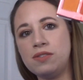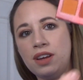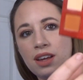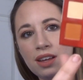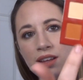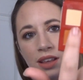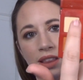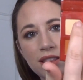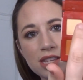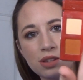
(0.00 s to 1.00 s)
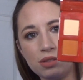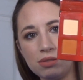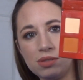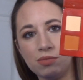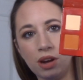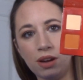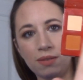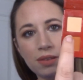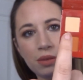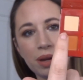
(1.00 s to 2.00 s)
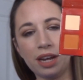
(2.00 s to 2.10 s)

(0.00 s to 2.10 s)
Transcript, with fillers: of all, this whole row, we